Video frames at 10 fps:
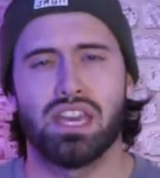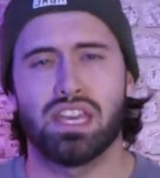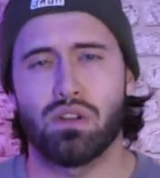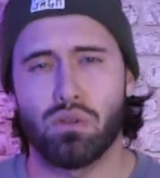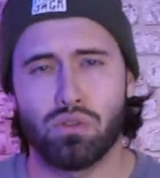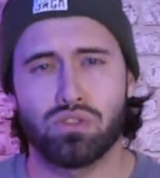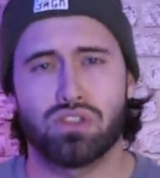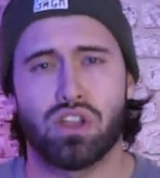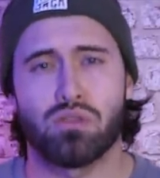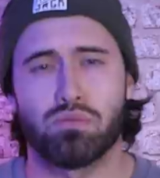he
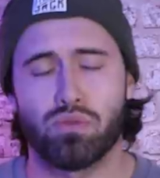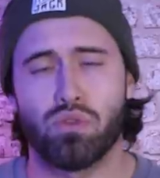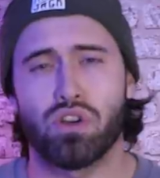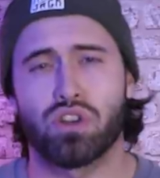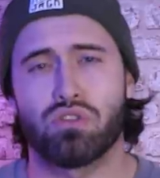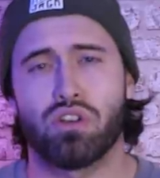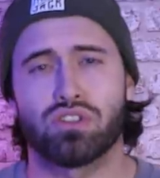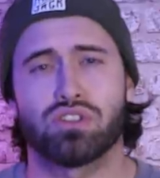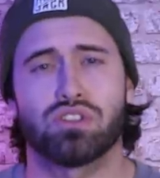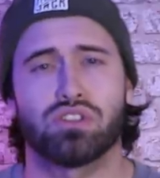also brought
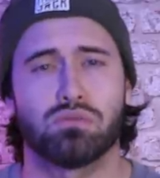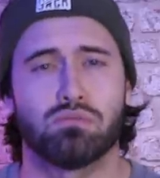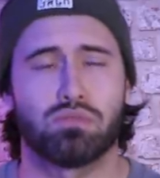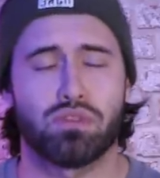across some